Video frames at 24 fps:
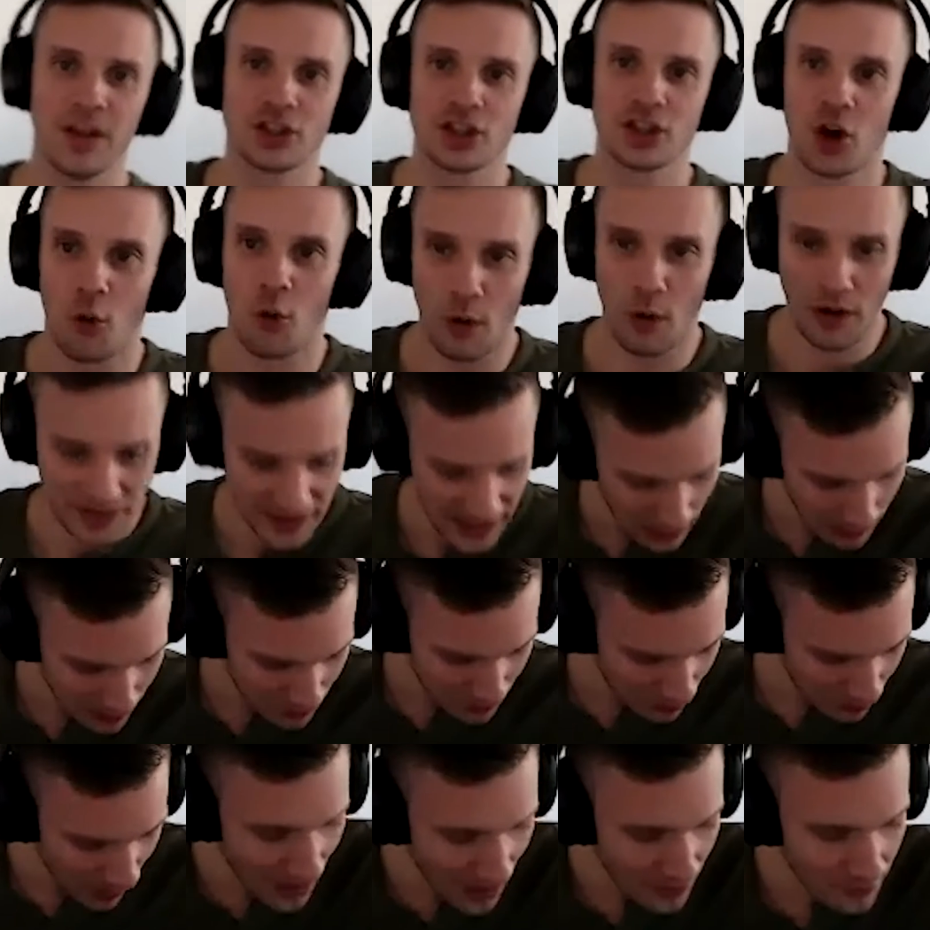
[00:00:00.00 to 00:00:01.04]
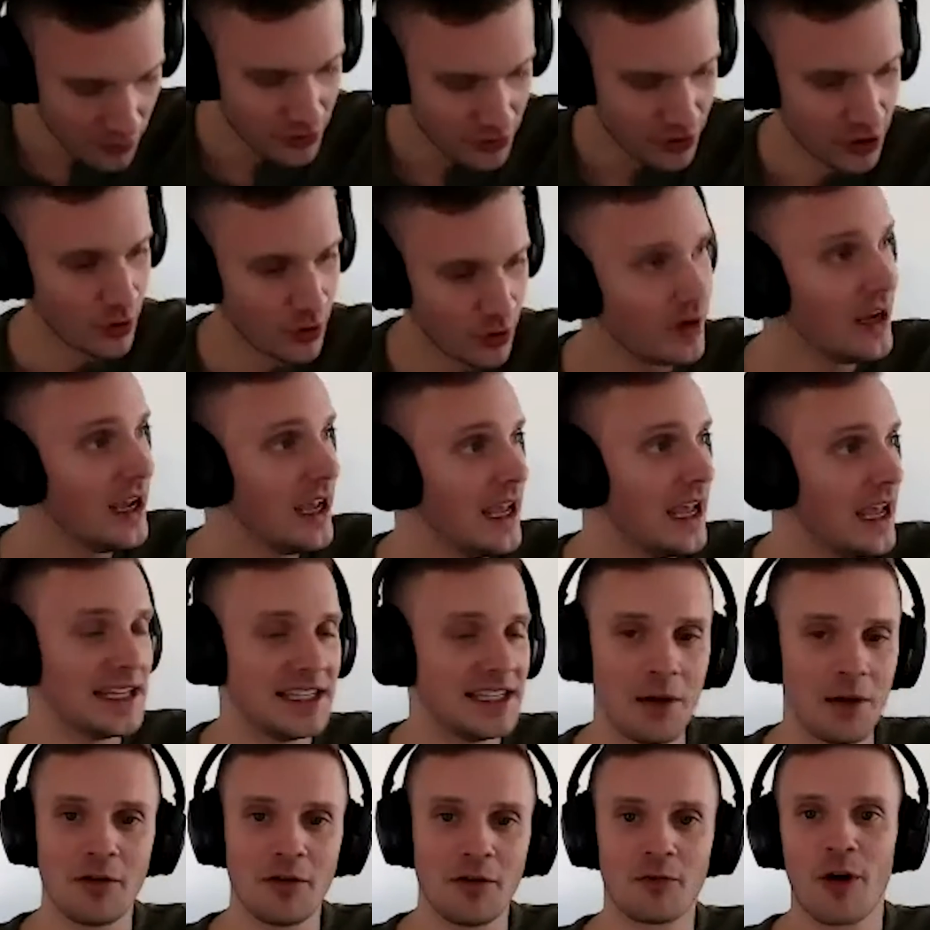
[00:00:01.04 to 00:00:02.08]
So what they would rather do
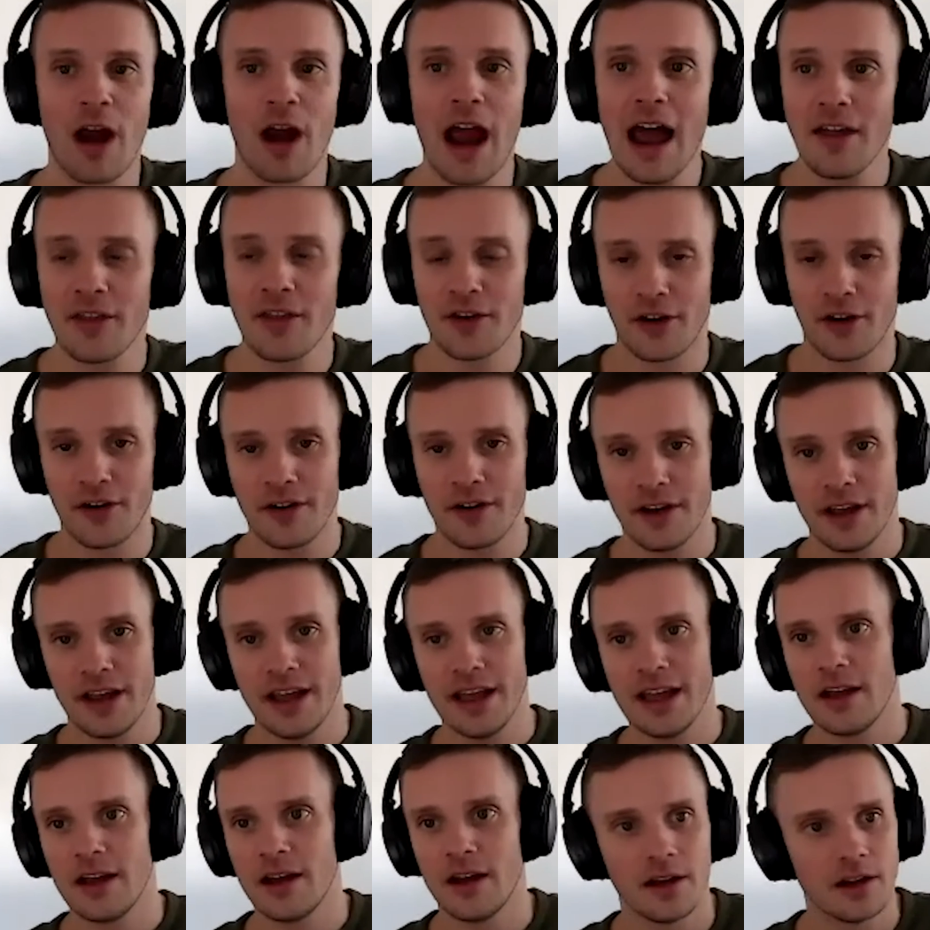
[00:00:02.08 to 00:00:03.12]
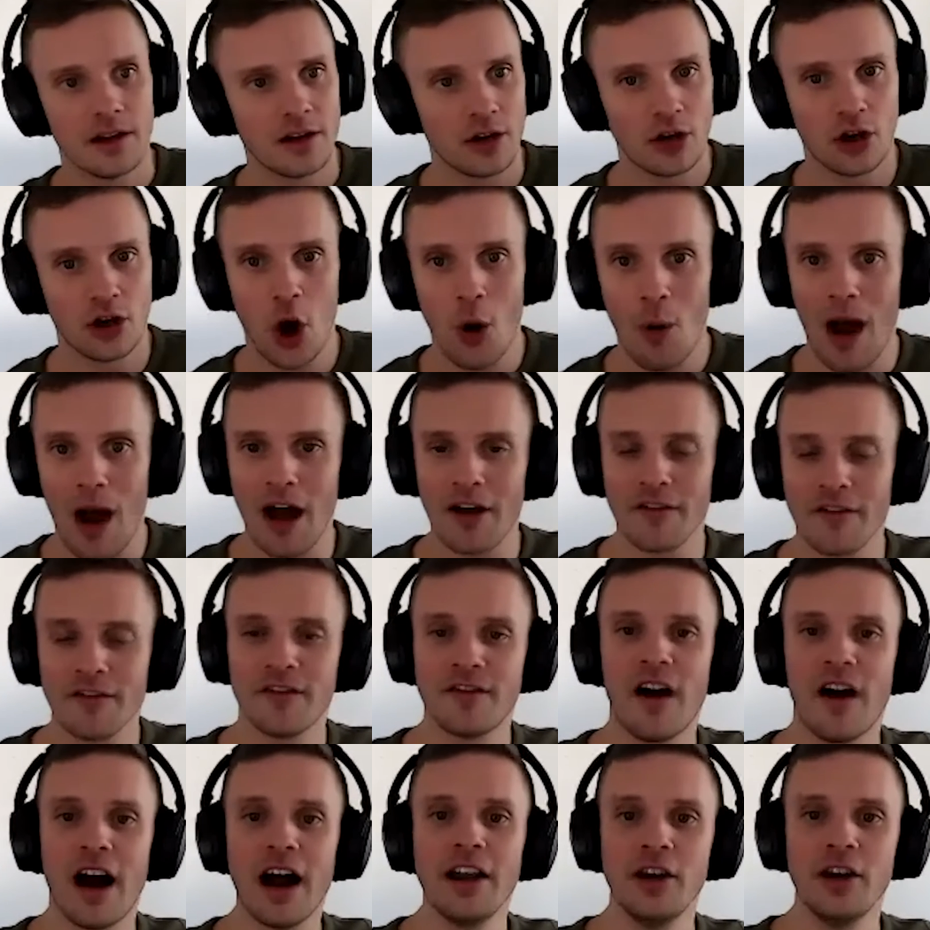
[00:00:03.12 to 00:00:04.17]
is they would rather go out
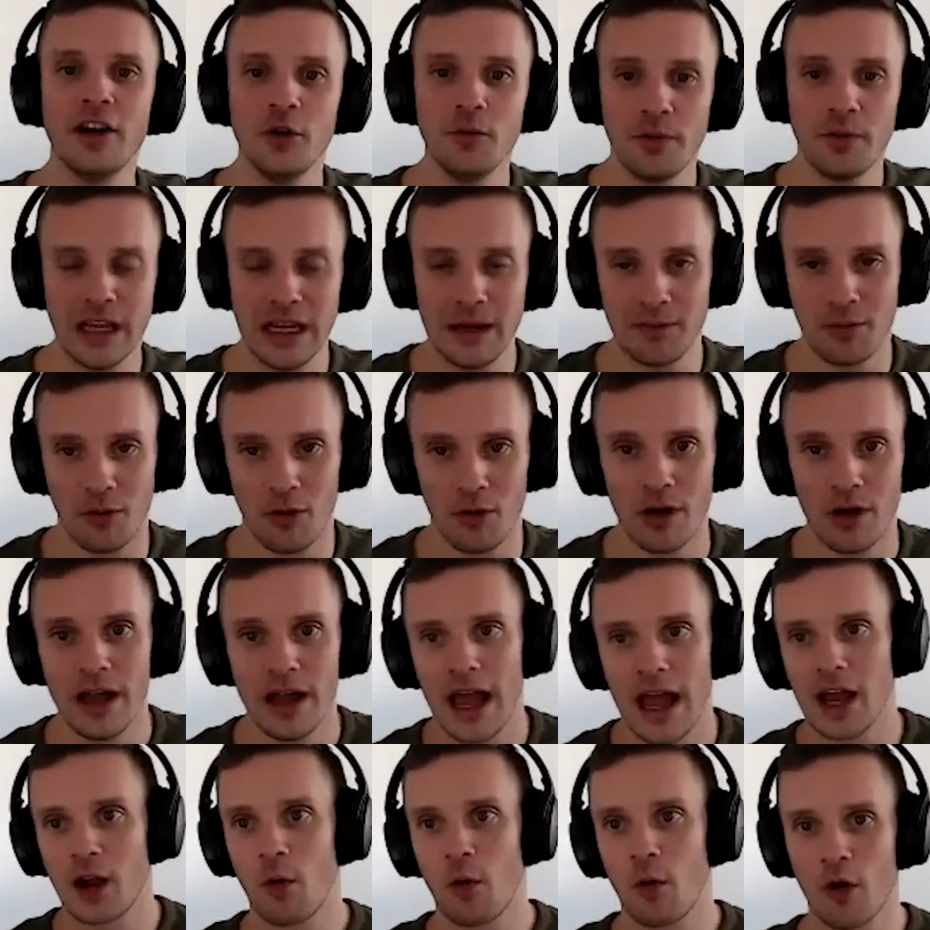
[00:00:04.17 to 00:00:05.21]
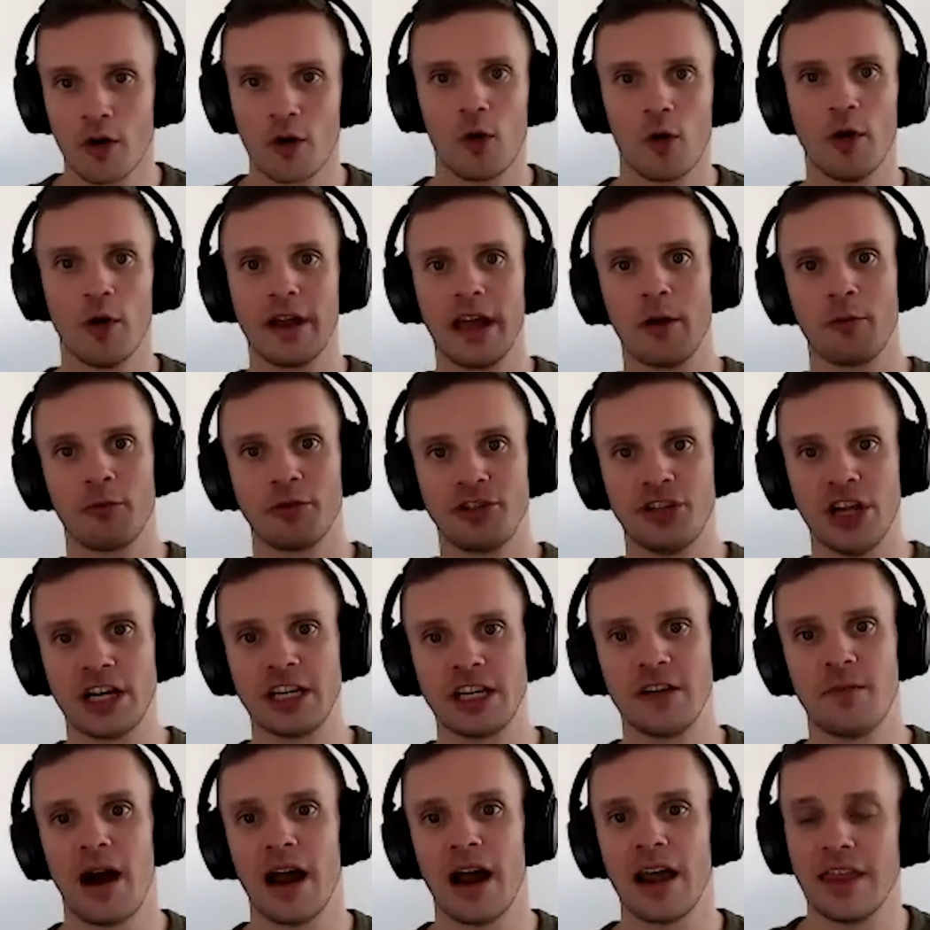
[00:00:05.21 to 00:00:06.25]
and find new people and quote unquote get
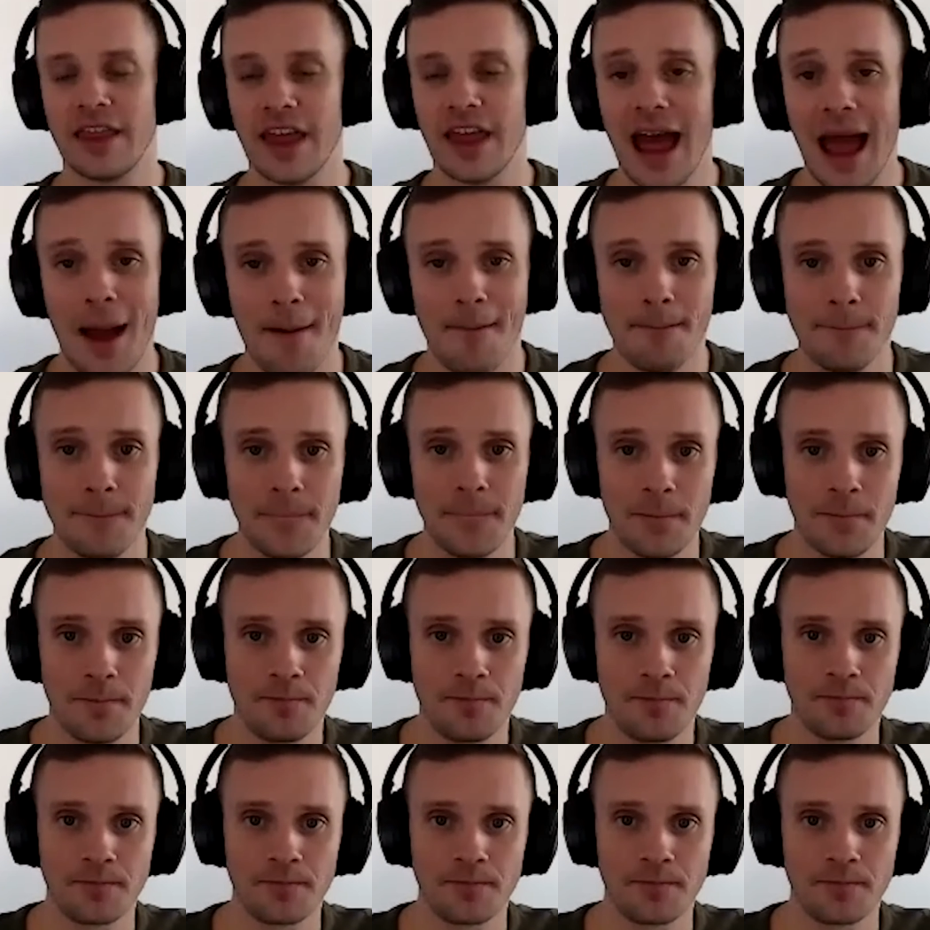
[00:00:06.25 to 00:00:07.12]
rejected by them